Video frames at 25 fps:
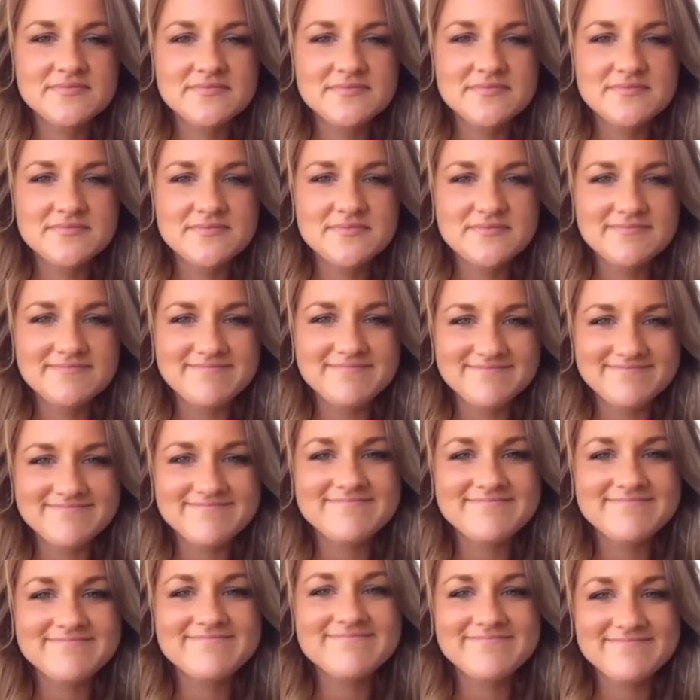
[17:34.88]

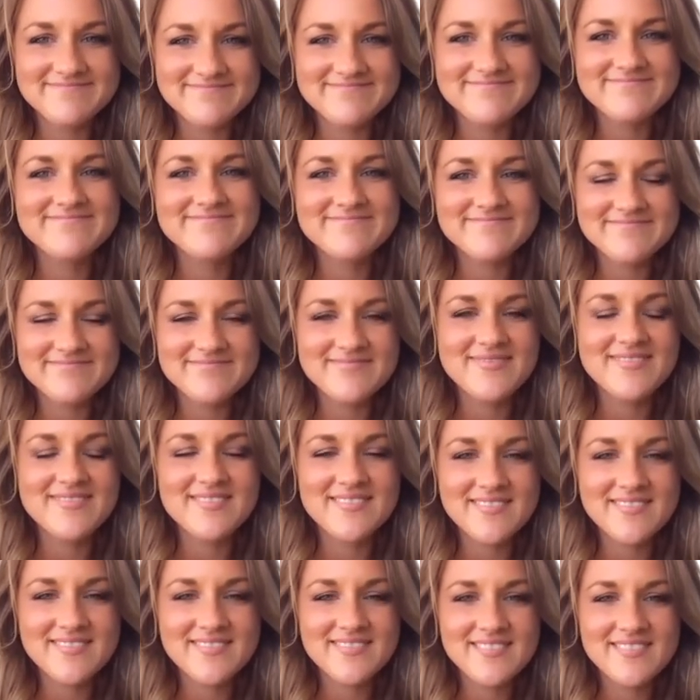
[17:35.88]

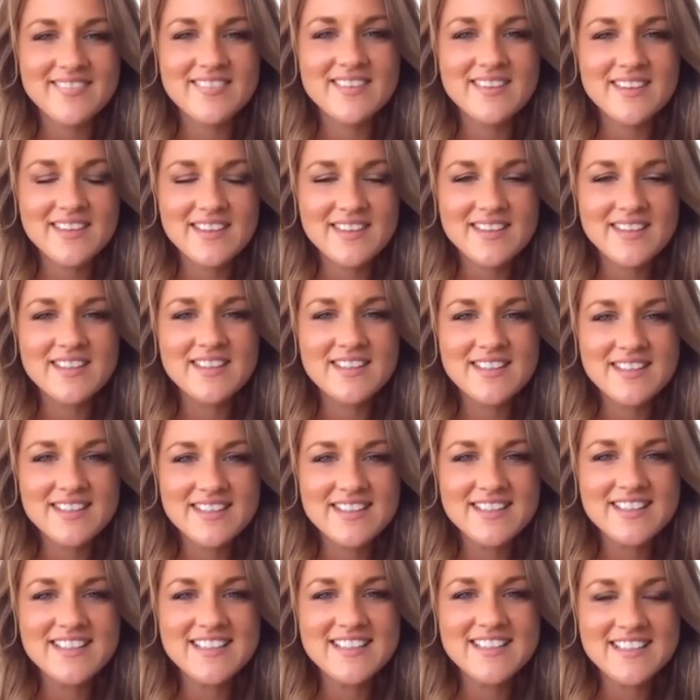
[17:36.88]

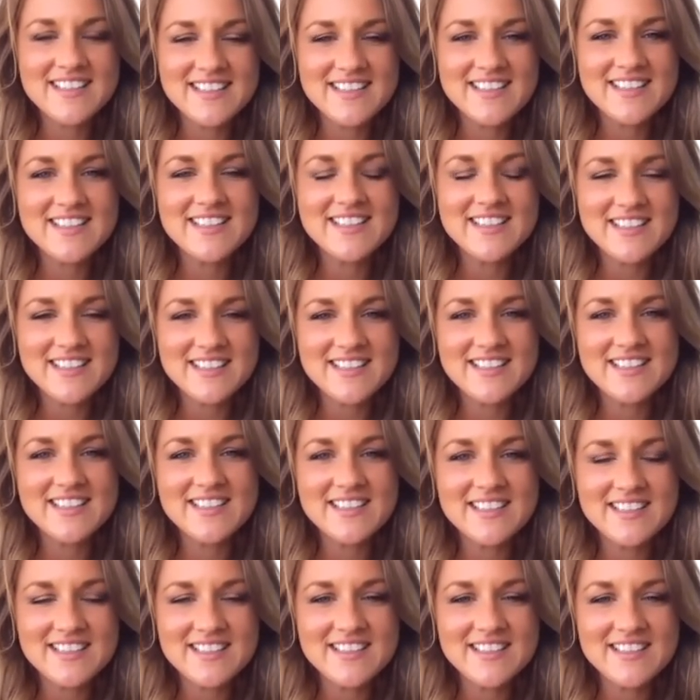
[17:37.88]

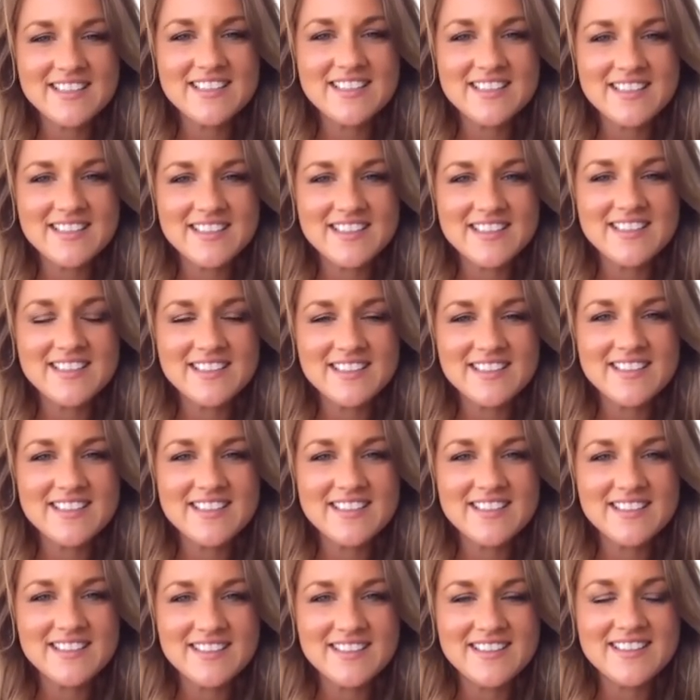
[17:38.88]

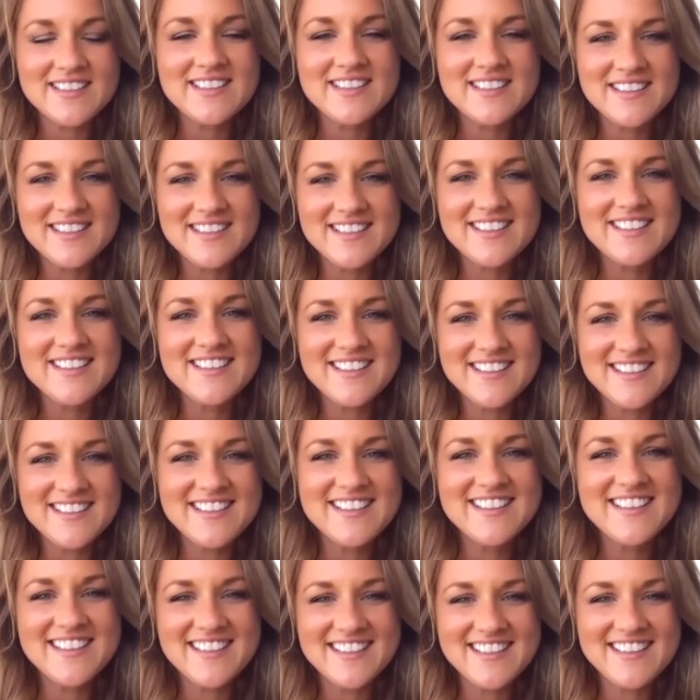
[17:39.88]

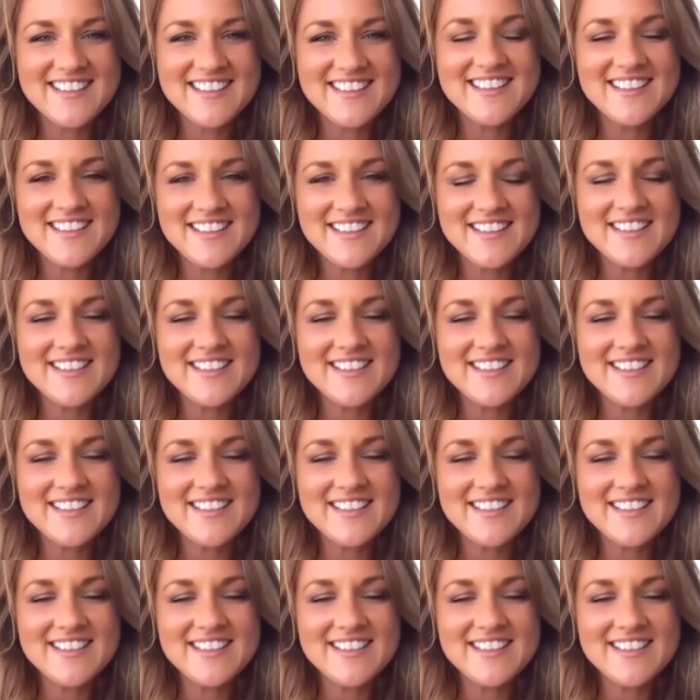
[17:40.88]
(silent)